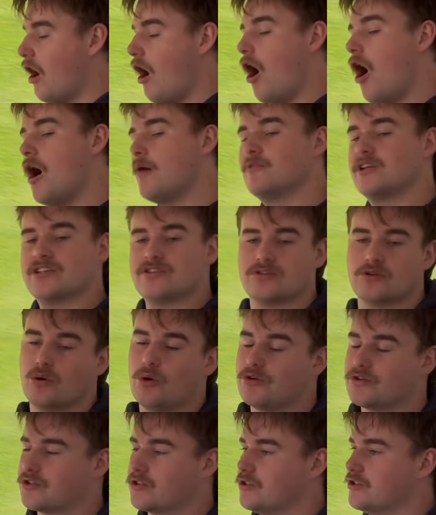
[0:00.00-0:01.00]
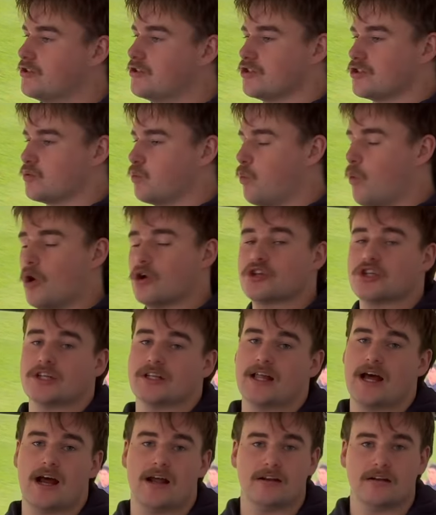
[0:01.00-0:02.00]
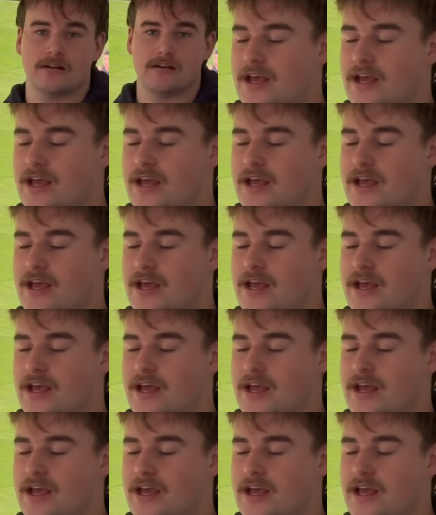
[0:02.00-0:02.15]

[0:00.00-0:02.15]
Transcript: I'm exhausted just watching that.